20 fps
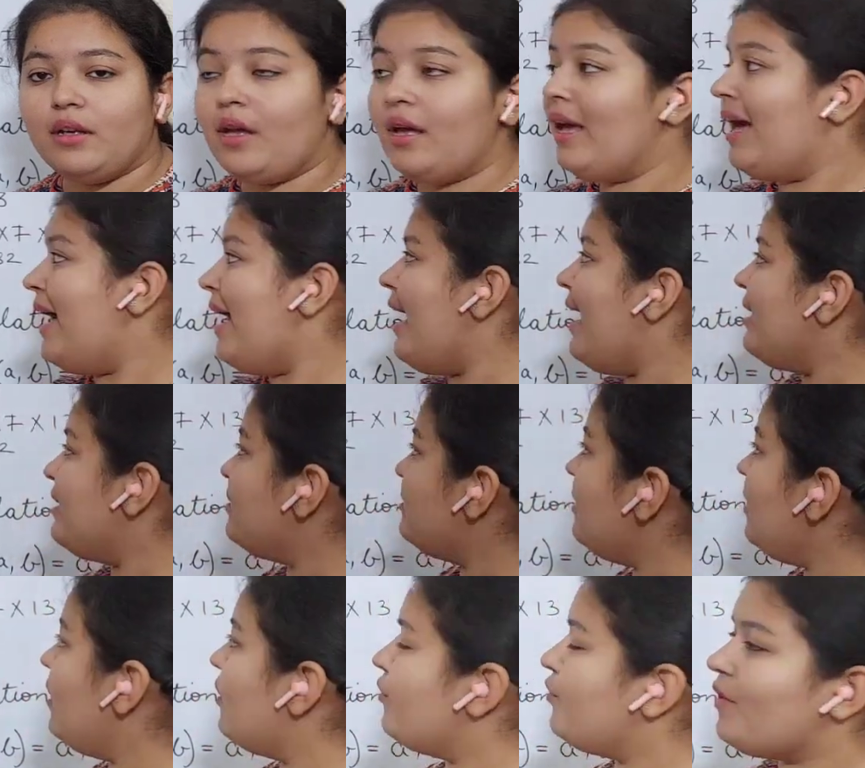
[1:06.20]
HCF
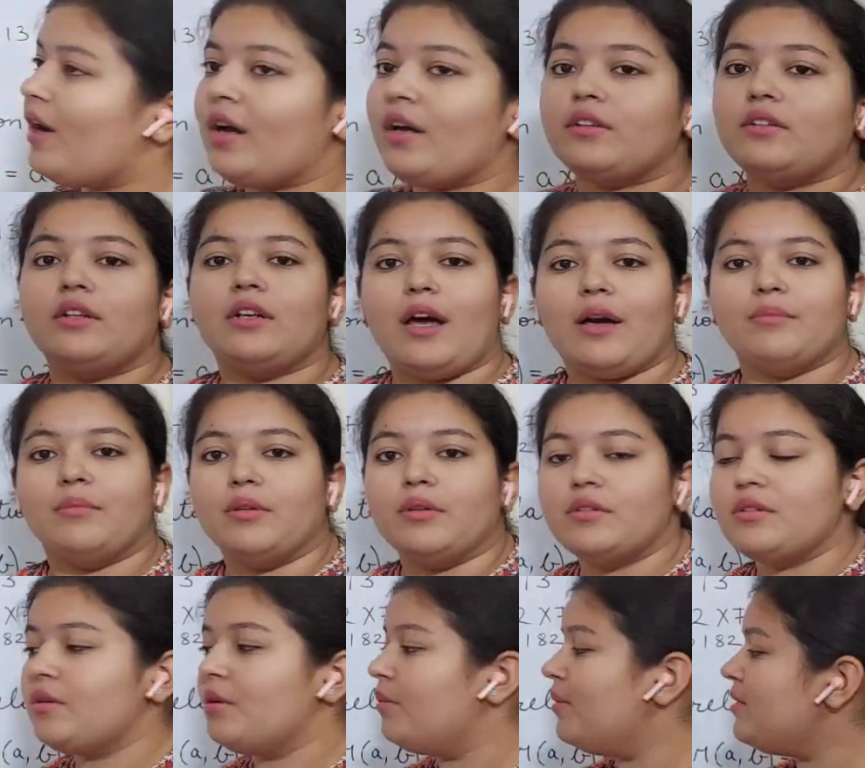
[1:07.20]
are the numbers which
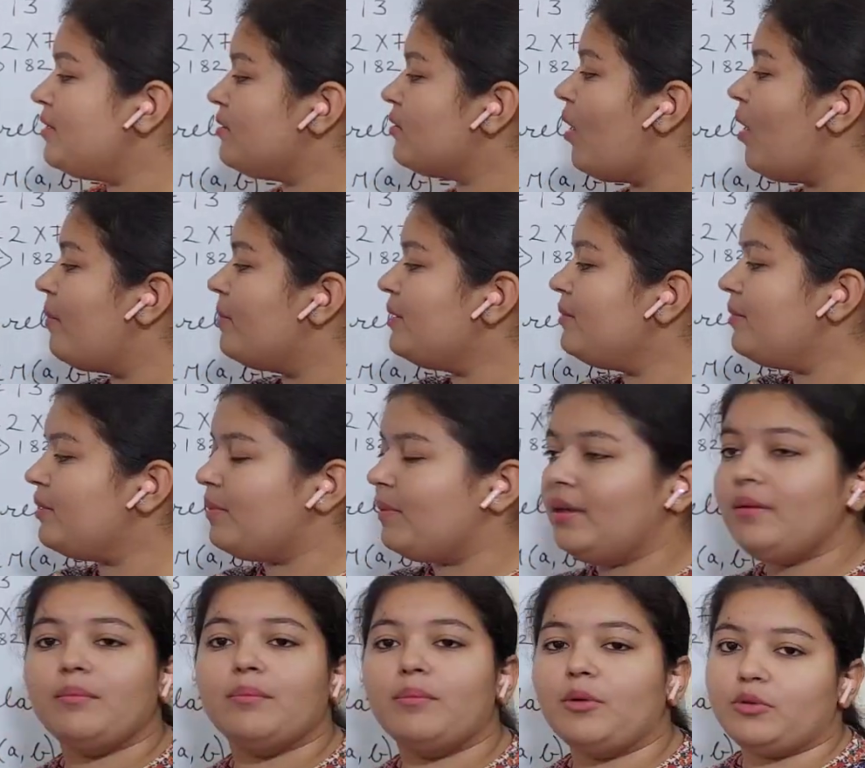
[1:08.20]
is common between both
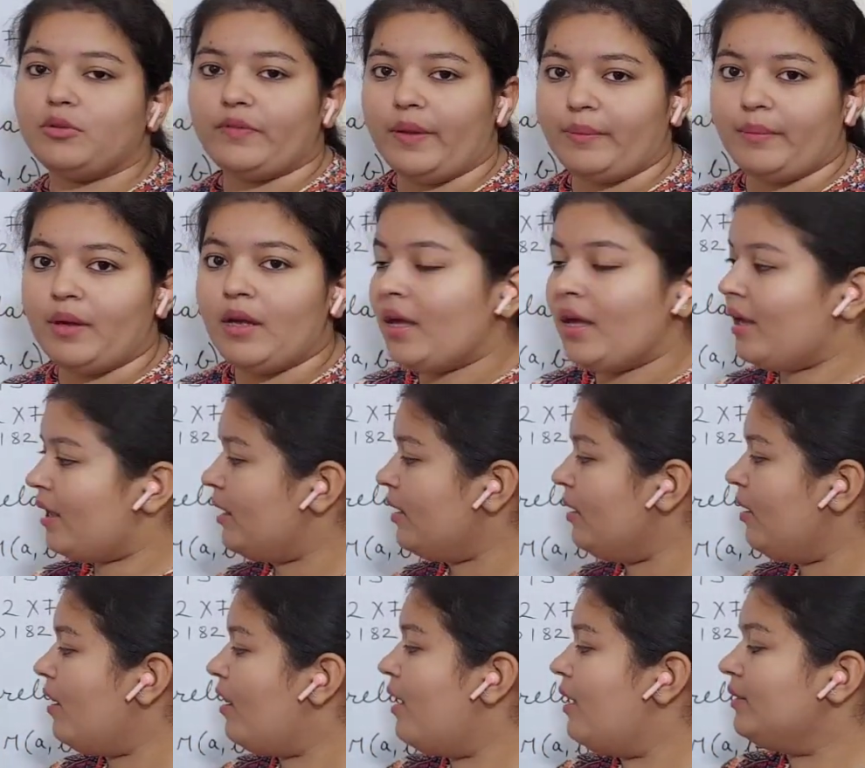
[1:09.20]
of them. Here
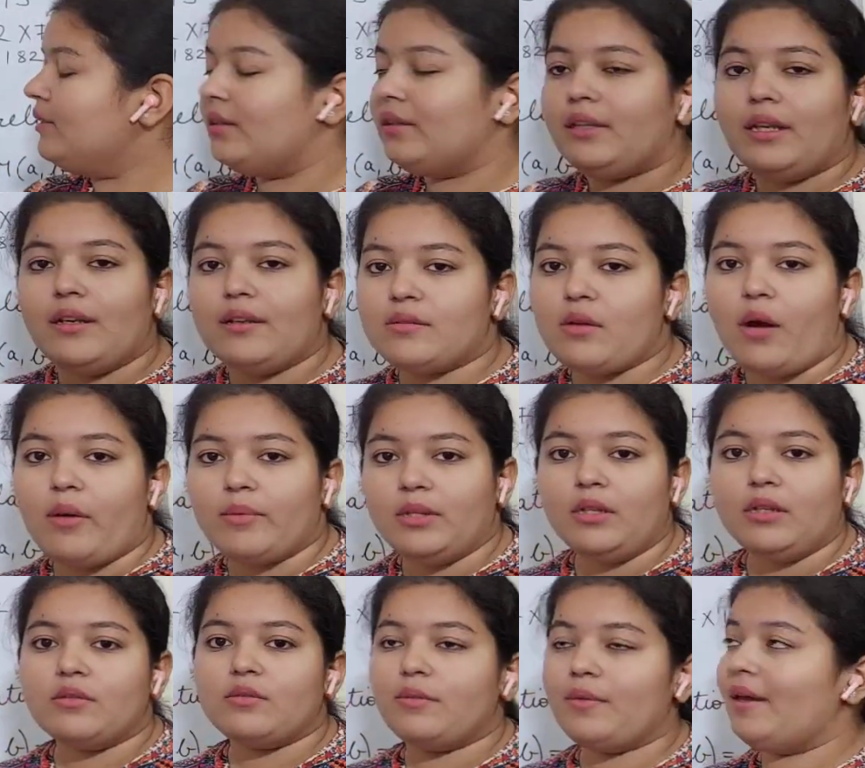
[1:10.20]
13 is common, so we have
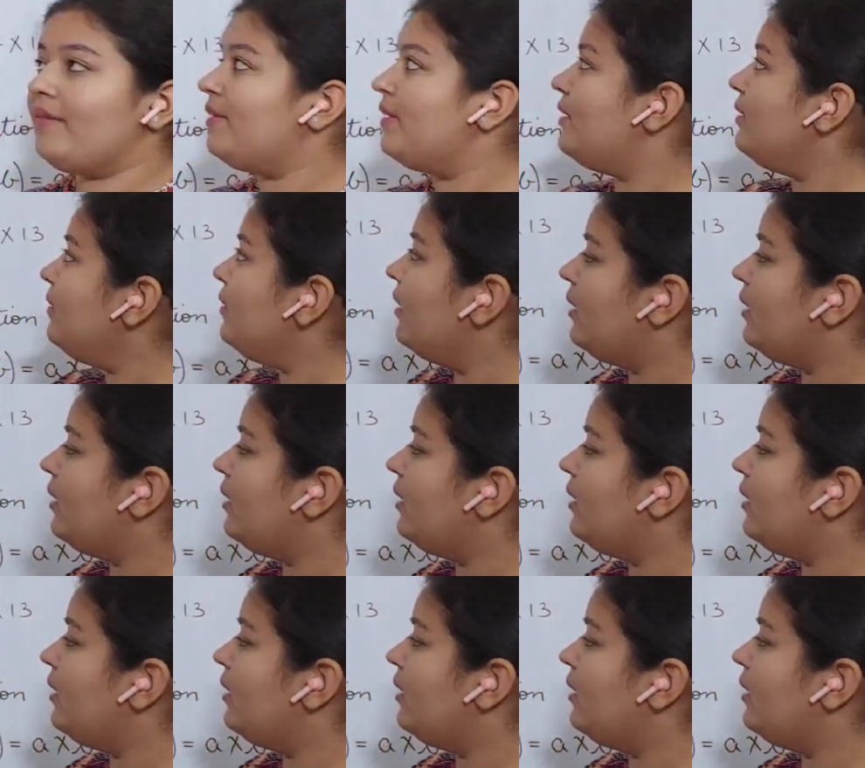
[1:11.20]
written 13.